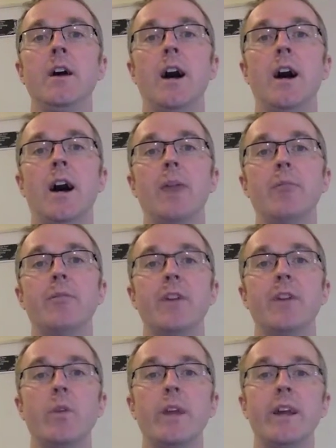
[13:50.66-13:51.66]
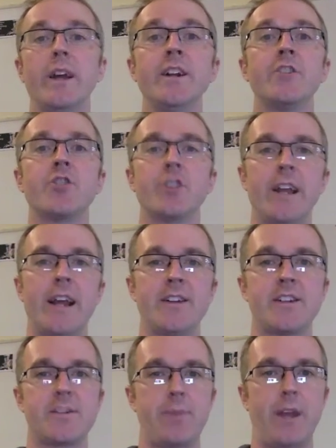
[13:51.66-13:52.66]
uh, than we initially
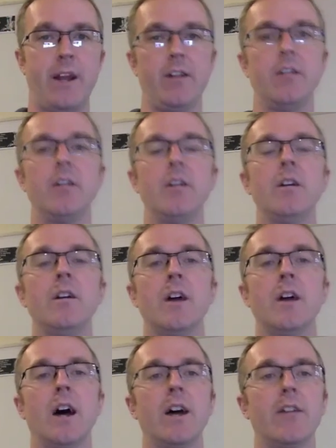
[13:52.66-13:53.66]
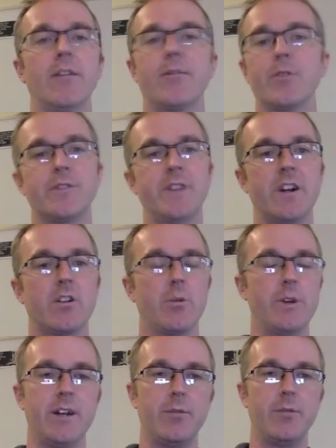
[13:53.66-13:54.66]
anticipated. Uh, the first vehicle
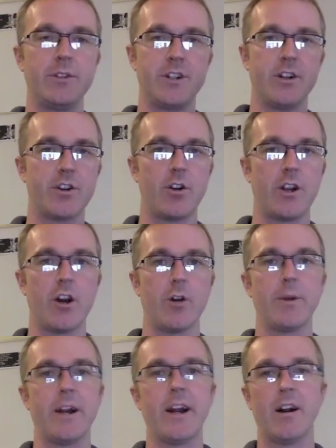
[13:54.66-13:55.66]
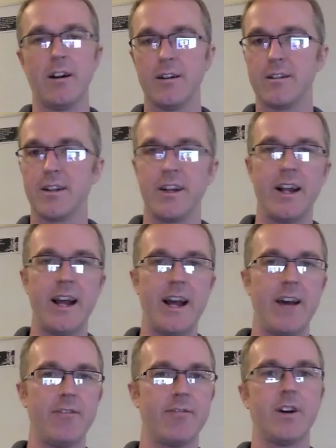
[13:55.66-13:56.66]
we did was, you know, totally open air, didn't
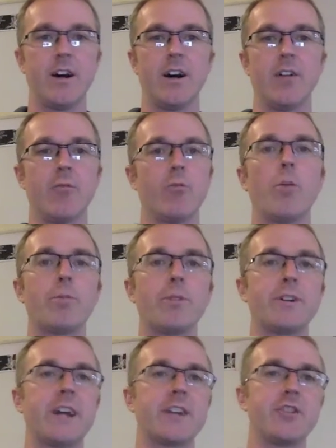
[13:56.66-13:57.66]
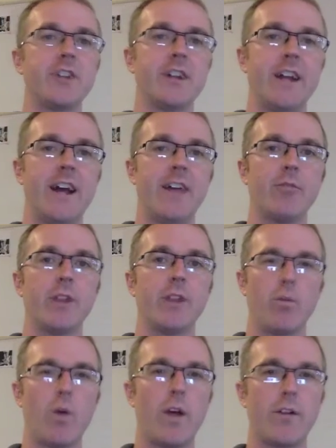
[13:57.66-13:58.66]
have uh, roll protection, didn't have
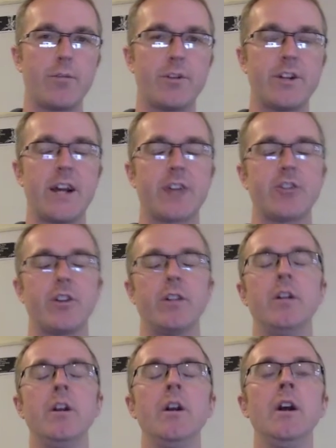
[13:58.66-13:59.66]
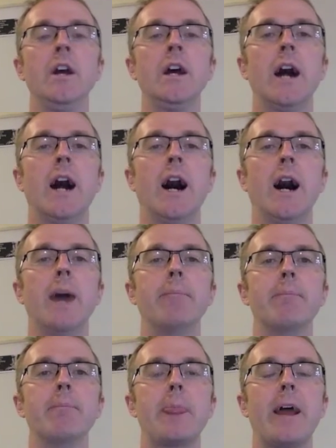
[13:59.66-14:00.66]
really weather protection.
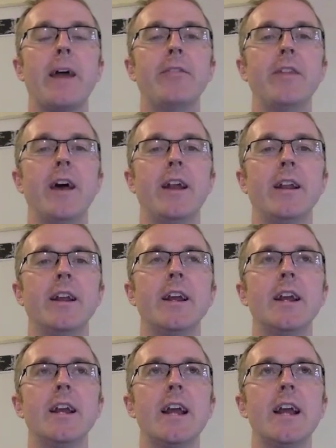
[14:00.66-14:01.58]
Um, and then